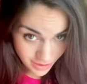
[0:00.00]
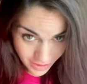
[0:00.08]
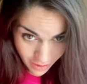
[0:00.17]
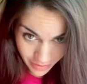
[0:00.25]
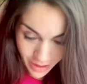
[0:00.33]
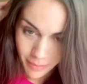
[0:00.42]

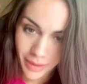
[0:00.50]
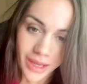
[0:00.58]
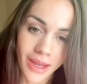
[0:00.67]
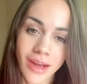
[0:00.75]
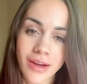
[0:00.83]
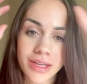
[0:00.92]
now that my
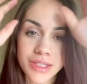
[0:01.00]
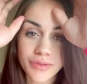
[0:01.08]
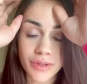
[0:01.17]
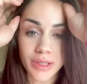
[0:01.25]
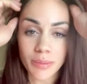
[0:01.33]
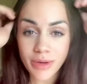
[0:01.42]
hair is
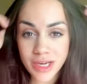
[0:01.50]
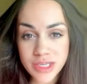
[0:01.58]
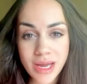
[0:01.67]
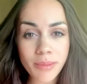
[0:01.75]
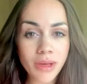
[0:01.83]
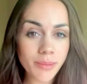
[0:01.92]
fully brushed,
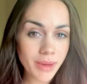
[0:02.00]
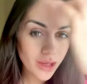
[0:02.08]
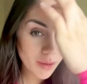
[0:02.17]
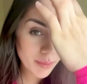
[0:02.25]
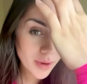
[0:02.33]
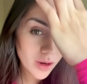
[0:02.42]
I'm going to make
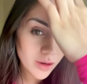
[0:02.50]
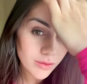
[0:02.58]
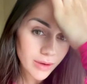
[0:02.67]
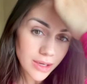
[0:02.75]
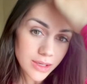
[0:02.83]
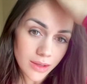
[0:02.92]
a part
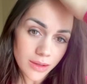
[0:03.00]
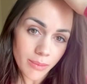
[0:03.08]
right down the